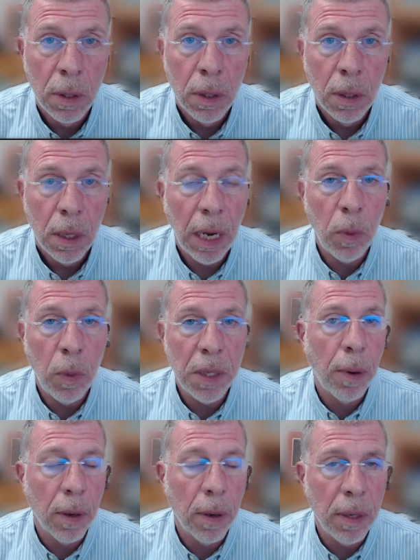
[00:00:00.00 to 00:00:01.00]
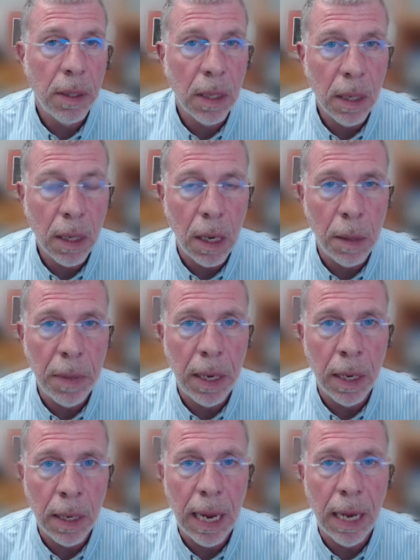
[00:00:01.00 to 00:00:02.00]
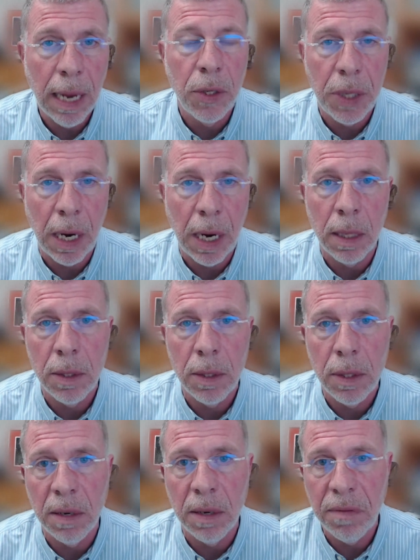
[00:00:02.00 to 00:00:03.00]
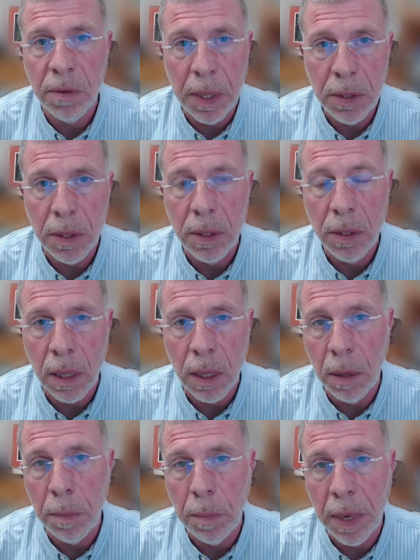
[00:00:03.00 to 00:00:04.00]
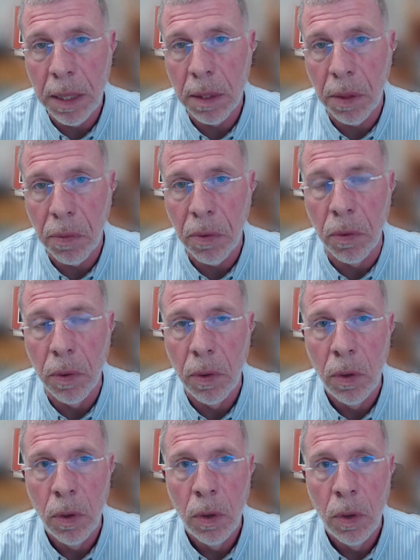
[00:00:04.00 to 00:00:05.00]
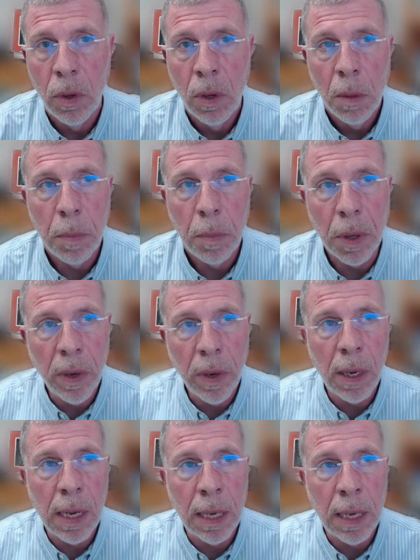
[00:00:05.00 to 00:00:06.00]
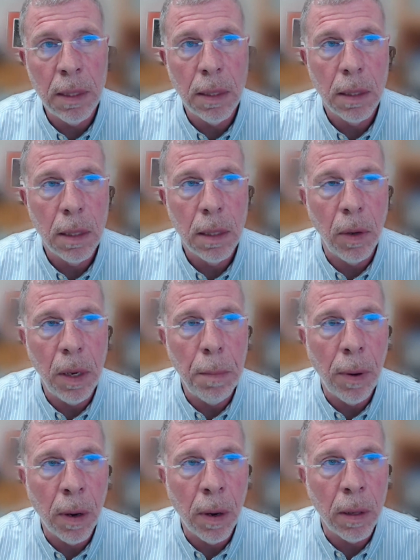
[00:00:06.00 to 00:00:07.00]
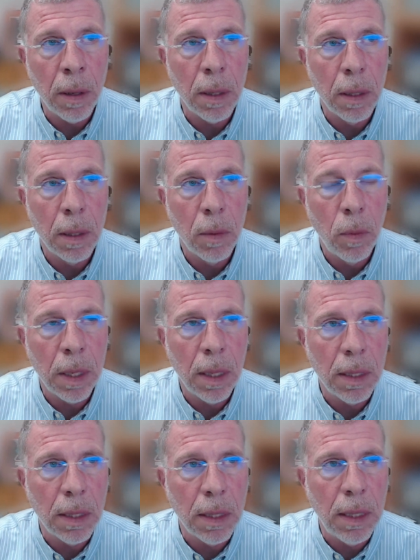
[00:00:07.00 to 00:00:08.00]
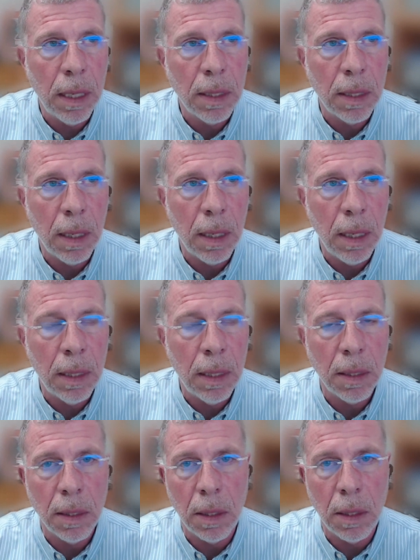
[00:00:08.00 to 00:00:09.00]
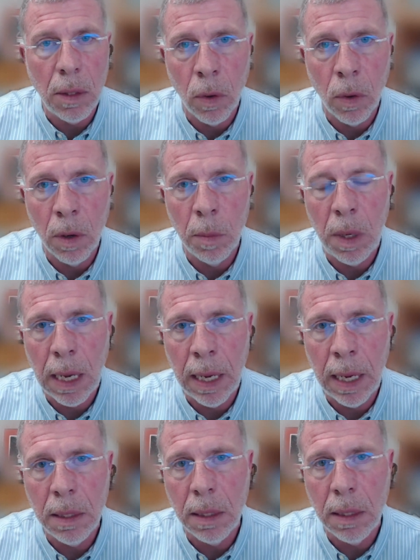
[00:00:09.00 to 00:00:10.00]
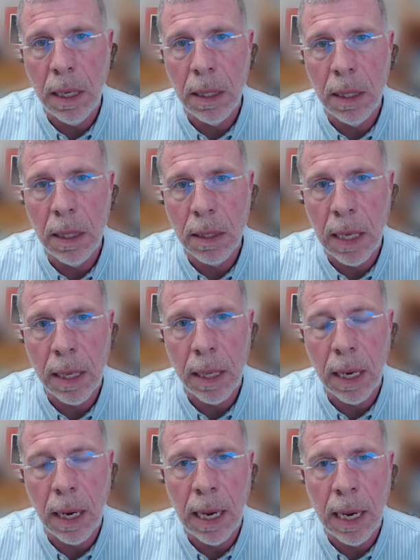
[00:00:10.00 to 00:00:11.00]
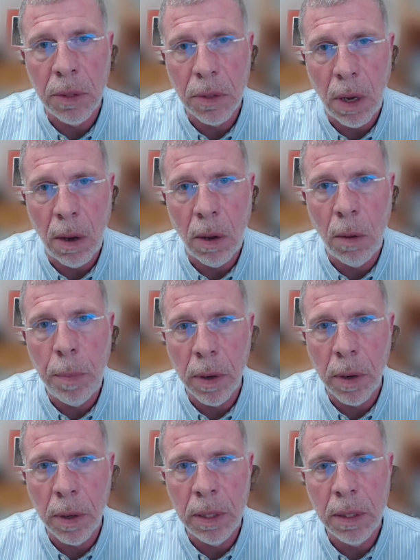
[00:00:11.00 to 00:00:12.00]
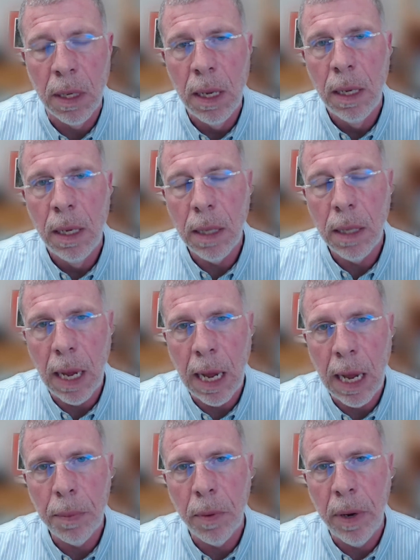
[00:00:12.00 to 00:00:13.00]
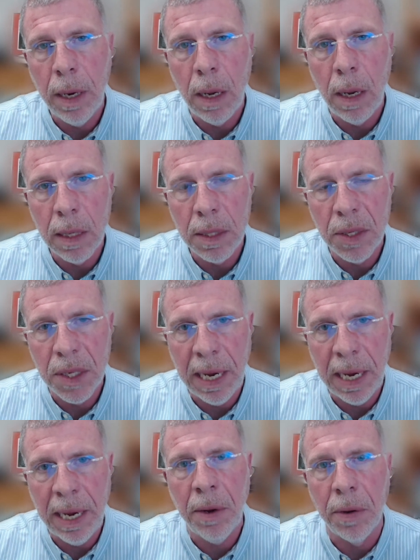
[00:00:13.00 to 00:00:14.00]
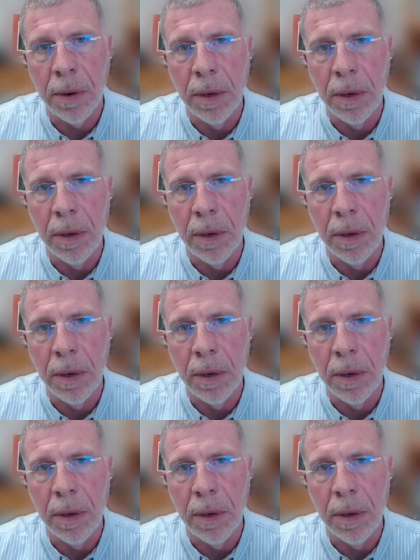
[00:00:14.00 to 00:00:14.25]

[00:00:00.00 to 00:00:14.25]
in which parties can come in and challenge the information so that it makes it through. But realize, you know, in part, what this data set is is a normalized data set that allows all parties to operate on a standard